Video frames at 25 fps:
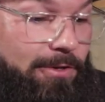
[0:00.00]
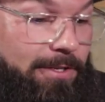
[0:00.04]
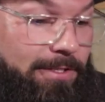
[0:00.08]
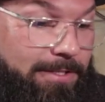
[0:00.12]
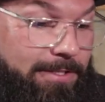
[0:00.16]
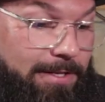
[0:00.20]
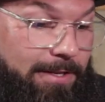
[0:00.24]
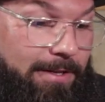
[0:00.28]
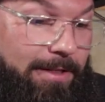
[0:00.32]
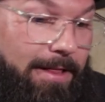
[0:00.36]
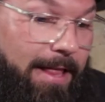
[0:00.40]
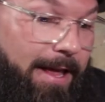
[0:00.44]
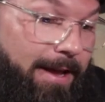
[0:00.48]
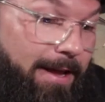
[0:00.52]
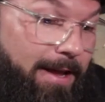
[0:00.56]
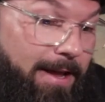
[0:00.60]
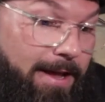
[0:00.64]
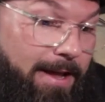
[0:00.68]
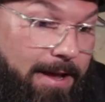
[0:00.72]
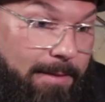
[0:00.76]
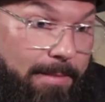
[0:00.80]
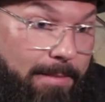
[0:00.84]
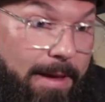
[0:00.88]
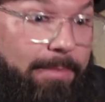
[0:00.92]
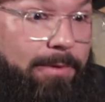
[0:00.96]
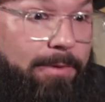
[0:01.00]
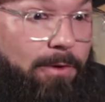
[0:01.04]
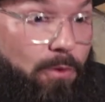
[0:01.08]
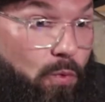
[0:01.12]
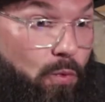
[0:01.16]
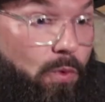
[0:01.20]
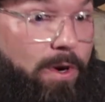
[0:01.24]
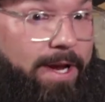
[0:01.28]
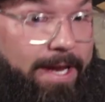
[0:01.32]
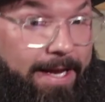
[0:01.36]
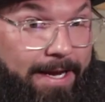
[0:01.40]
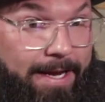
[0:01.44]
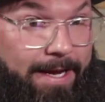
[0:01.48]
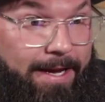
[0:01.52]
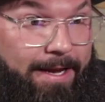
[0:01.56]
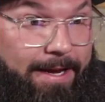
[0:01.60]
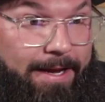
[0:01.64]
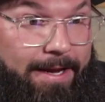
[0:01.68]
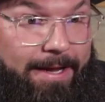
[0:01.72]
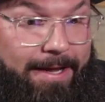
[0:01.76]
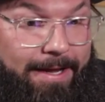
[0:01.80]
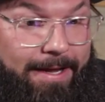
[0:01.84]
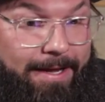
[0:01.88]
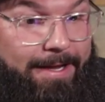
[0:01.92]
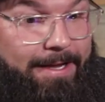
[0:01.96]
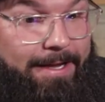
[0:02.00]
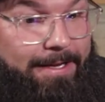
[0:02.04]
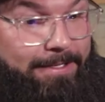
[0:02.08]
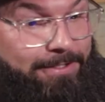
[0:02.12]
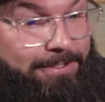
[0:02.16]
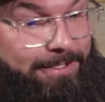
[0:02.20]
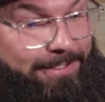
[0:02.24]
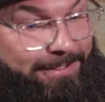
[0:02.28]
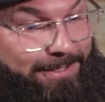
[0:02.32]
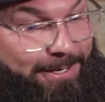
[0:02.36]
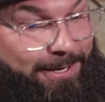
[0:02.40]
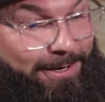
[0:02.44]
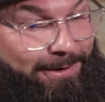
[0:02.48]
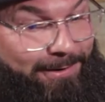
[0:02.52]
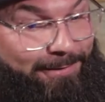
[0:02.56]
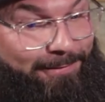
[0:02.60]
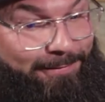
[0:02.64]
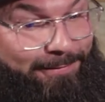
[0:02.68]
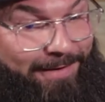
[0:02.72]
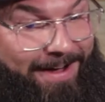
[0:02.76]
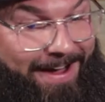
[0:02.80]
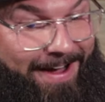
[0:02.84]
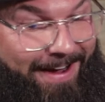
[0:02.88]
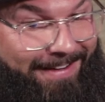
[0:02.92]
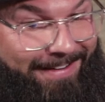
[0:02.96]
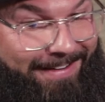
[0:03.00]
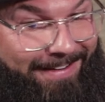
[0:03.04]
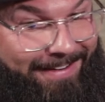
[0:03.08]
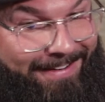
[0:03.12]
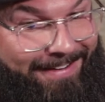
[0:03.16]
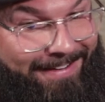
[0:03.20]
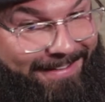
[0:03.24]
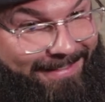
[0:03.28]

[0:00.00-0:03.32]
just like maybe we just couldn't find